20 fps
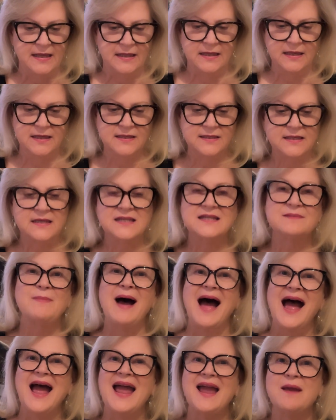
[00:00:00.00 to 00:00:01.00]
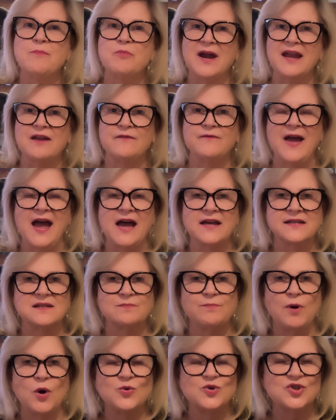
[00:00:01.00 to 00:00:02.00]
this is my breakfast,
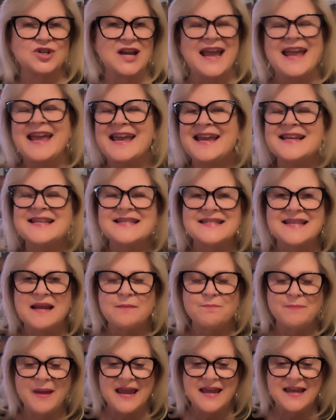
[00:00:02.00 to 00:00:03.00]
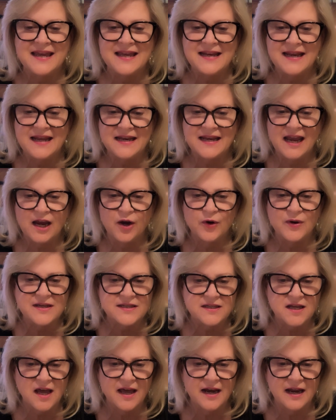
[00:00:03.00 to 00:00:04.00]
poached eggs and bacon, and
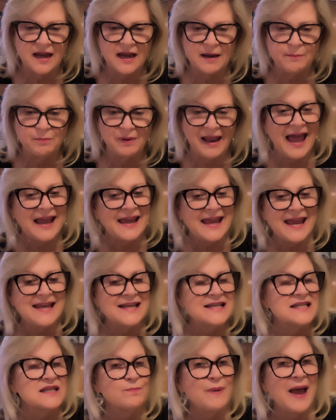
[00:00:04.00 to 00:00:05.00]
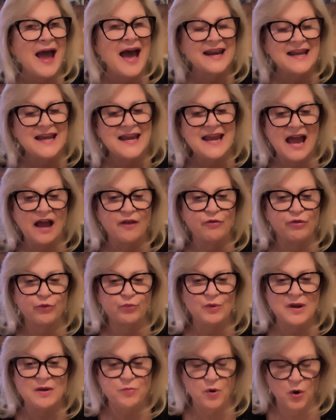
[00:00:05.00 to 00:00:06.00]
Harry's got a black Angus patty and
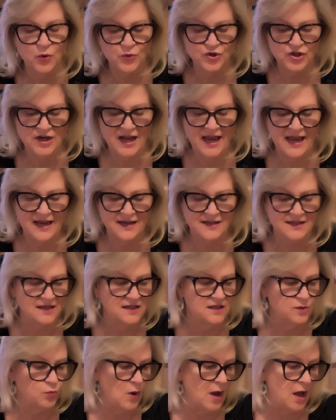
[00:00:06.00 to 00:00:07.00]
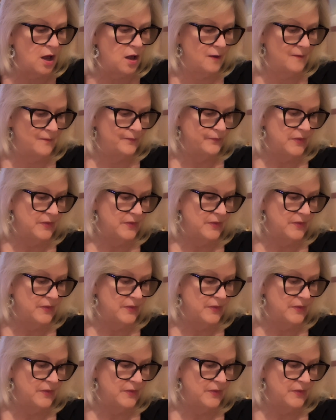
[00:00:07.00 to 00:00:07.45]
three poached eggs as well.